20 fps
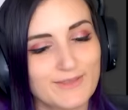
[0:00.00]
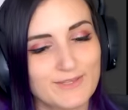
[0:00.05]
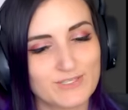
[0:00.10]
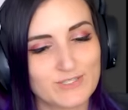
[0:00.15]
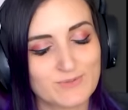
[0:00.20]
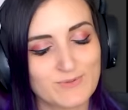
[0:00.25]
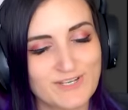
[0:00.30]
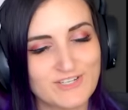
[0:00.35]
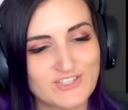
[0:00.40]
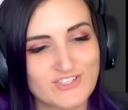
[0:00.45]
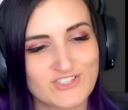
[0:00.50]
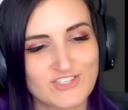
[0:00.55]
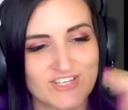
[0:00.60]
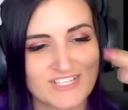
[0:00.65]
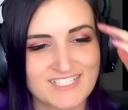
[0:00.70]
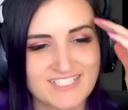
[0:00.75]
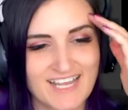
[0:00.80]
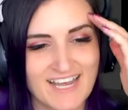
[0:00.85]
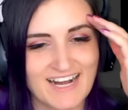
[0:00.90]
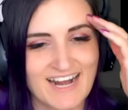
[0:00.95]
This one
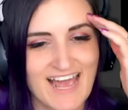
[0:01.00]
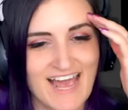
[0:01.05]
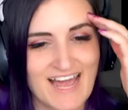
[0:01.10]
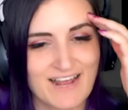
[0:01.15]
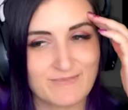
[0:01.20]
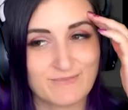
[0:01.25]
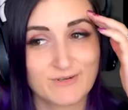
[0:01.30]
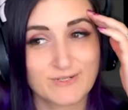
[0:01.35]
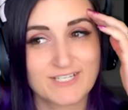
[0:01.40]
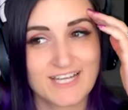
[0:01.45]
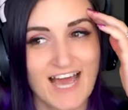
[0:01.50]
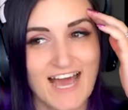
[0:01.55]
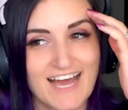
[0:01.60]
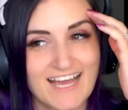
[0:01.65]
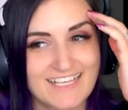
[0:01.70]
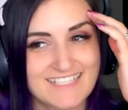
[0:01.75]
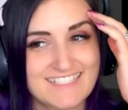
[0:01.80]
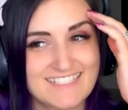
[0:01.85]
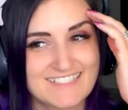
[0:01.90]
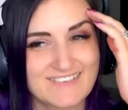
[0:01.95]
just got
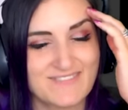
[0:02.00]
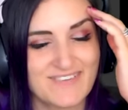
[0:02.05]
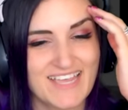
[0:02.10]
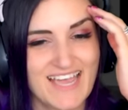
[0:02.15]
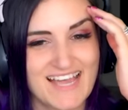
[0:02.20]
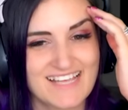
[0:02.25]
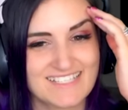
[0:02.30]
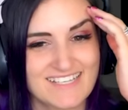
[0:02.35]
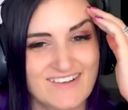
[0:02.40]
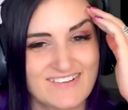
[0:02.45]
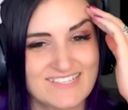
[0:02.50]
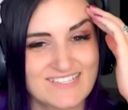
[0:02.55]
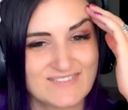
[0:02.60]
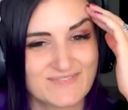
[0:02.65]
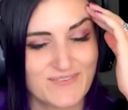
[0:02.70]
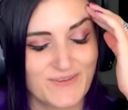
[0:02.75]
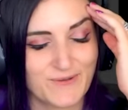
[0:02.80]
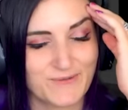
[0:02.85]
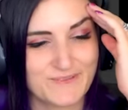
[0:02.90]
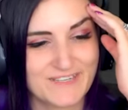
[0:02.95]
advertised to me as I was
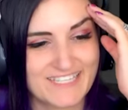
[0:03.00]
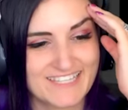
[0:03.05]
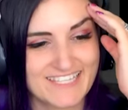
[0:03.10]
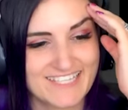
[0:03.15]
filming